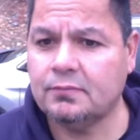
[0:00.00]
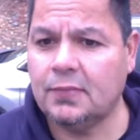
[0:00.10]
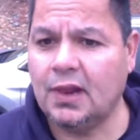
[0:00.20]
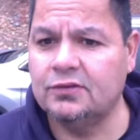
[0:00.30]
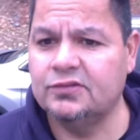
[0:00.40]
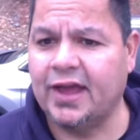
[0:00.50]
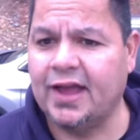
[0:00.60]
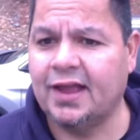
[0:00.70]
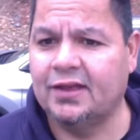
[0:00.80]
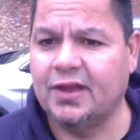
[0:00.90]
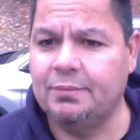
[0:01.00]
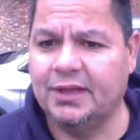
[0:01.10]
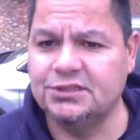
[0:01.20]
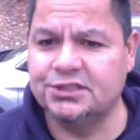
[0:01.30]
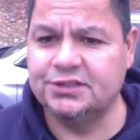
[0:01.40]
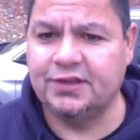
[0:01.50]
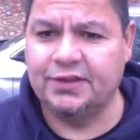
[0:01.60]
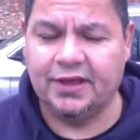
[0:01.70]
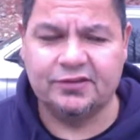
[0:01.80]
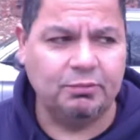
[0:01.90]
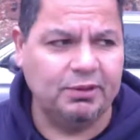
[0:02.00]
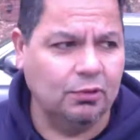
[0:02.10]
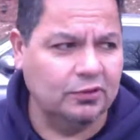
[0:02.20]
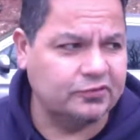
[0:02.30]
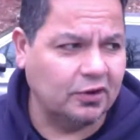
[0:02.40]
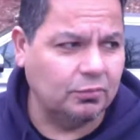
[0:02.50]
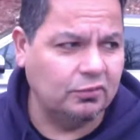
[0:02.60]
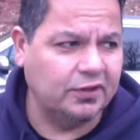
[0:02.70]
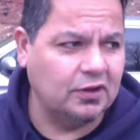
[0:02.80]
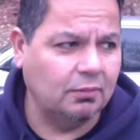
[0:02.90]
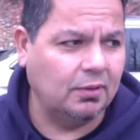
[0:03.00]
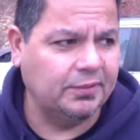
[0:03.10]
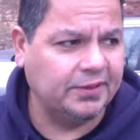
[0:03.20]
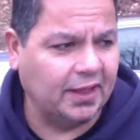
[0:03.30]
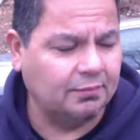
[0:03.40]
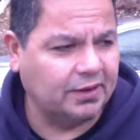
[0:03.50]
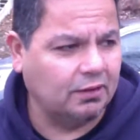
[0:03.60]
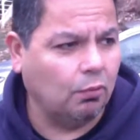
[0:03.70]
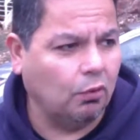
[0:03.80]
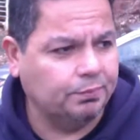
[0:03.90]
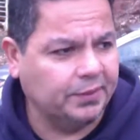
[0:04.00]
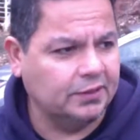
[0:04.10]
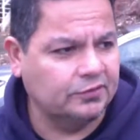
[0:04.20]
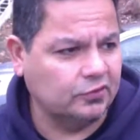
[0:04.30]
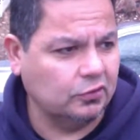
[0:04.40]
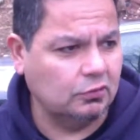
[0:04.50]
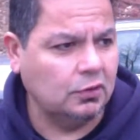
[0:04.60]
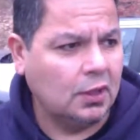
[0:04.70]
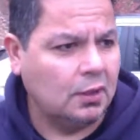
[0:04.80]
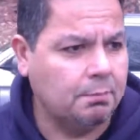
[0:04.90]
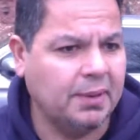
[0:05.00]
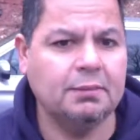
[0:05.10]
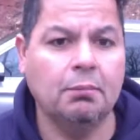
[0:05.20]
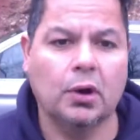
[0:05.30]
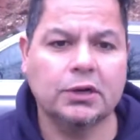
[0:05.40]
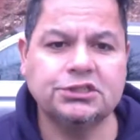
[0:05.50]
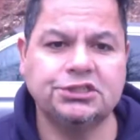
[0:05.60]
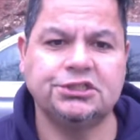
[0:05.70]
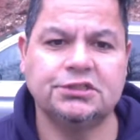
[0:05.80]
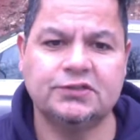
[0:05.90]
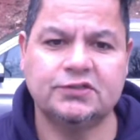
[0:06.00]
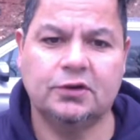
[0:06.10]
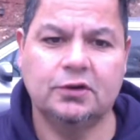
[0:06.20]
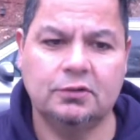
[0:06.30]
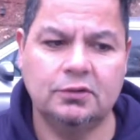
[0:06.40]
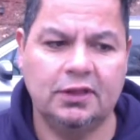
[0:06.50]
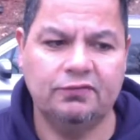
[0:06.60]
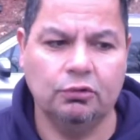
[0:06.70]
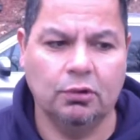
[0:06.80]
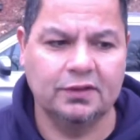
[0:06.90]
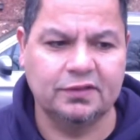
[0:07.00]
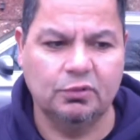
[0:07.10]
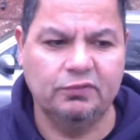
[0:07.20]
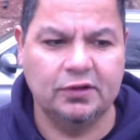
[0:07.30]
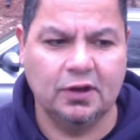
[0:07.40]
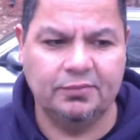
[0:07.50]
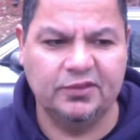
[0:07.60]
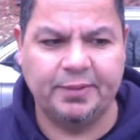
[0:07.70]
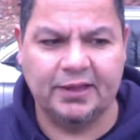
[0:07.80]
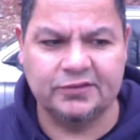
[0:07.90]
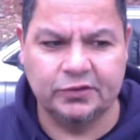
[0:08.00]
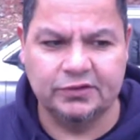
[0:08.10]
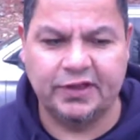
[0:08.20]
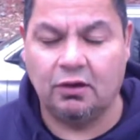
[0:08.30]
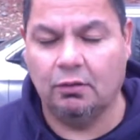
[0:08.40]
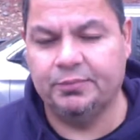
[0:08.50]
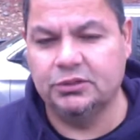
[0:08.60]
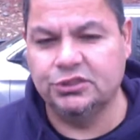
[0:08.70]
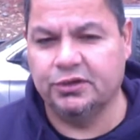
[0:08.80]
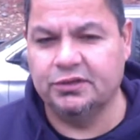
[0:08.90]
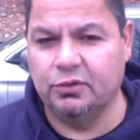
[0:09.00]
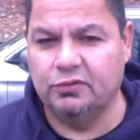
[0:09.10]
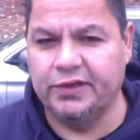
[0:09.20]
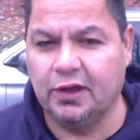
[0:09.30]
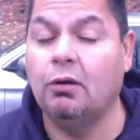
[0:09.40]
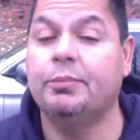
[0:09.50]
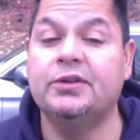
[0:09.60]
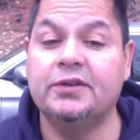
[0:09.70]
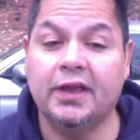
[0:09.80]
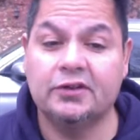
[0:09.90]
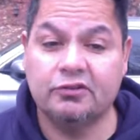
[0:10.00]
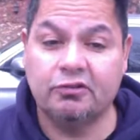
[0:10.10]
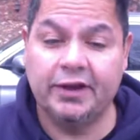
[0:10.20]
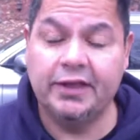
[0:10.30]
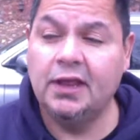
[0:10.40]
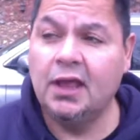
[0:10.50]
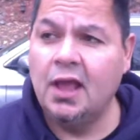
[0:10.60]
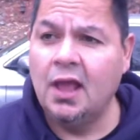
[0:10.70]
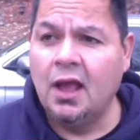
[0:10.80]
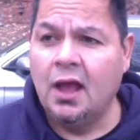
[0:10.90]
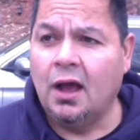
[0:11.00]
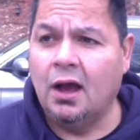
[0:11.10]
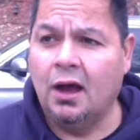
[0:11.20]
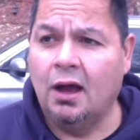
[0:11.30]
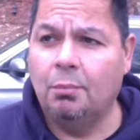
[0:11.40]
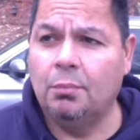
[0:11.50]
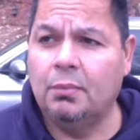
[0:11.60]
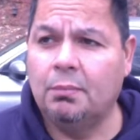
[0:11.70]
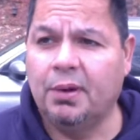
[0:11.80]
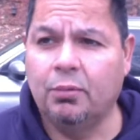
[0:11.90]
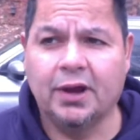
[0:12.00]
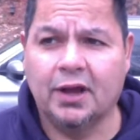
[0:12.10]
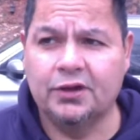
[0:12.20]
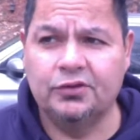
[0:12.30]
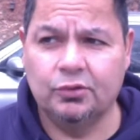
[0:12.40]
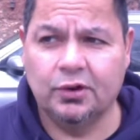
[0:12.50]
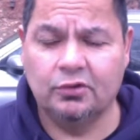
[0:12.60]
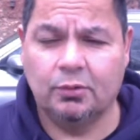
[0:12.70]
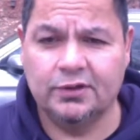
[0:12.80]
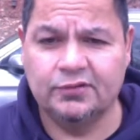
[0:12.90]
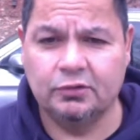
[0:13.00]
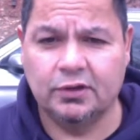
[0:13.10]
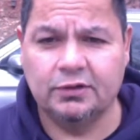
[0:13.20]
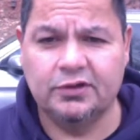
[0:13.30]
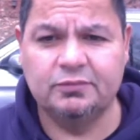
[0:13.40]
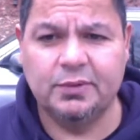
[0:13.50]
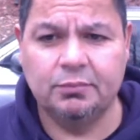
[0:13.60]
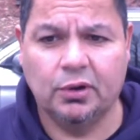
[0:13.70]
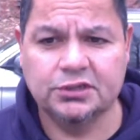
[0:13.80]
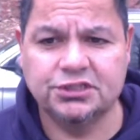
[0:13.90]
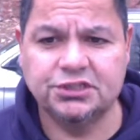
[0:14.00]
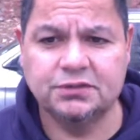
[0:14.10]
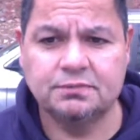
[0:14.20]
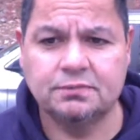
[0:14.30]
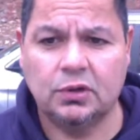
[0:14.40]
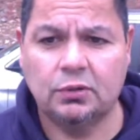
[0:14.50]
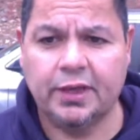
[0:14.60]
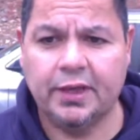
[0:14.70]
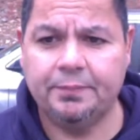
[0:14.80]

Zach, as I mentioned, yes, we will start Movie Club up again, but it won't be until mid-March. So if you were at the movie club this past Thursday, I hope you enjoyed the movie. I hope you did the extra credit. But we're not going to do another one until at least mid-March. Okay?